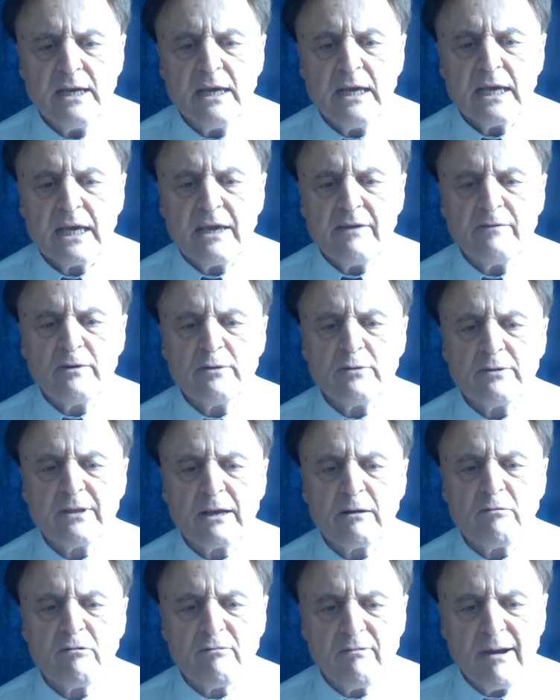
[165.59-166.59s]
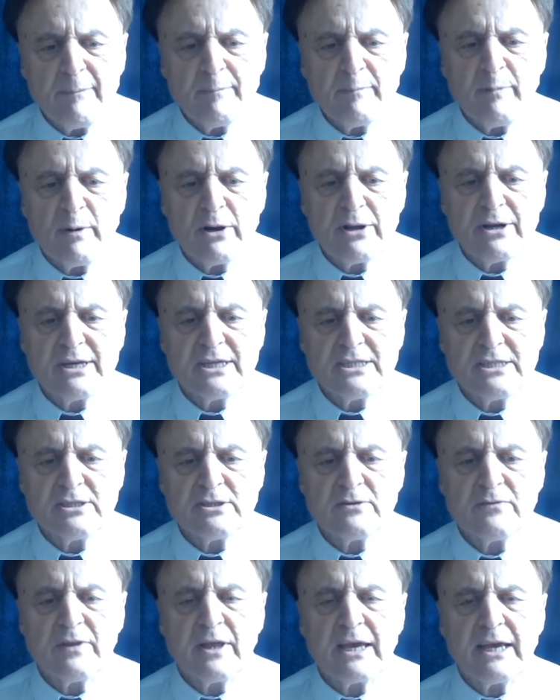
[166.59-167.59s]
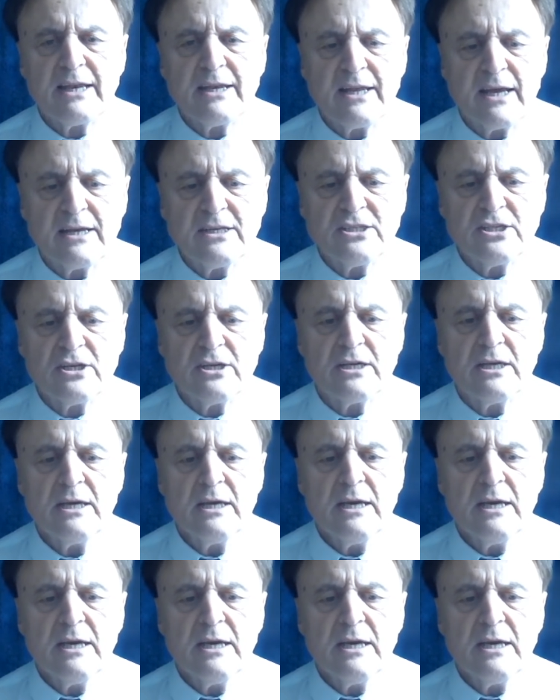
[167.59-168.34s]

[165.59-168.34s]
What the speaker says: given to the corrupt politicians of the indentured